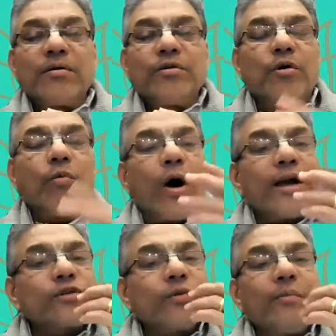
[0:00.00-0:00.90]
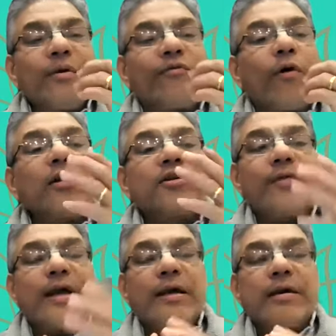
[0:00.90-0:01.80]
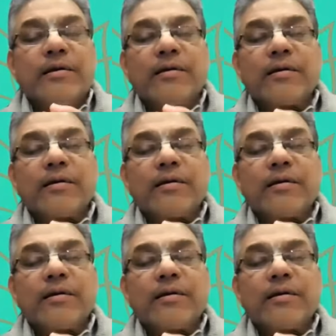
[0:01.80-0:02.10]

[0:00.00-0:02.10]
Your voice will be faltering.